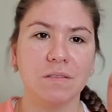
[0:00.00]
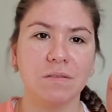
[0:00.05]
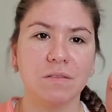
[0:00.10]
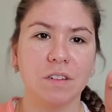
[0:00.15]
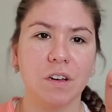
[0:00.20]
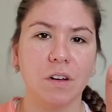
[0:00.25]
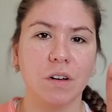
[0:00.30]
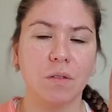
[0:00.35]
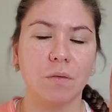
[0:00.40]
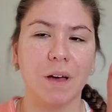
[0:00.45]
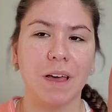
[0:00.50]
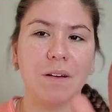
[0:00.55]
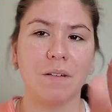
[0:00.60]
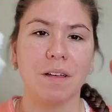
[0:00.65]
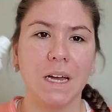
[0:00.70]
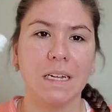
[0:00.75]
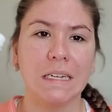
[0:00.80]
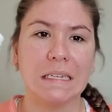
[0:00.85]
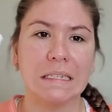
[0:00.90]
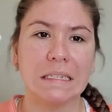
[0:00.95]
go away
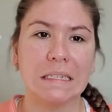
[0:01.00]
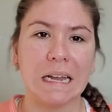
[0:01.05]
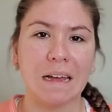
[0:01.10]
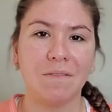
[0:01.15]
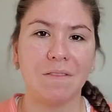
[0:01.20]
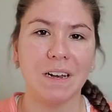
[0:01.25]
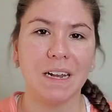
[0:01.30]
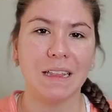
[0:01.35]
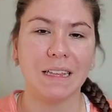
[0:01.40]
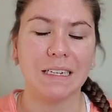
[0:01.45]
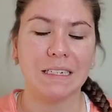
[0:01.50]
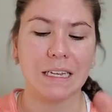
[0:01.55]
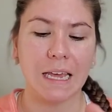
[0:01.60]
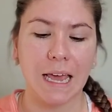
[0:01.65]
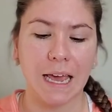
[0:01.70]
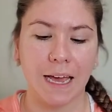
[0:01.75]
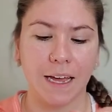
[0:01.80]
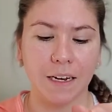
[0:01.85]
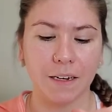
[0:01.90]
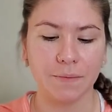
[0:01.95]
with. It is definitely
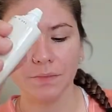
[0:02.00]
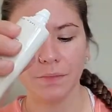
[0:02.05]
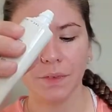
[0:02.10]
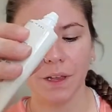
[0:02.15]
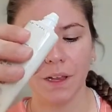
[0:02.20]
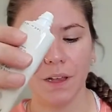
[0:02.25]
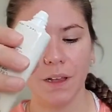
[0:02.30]
tan.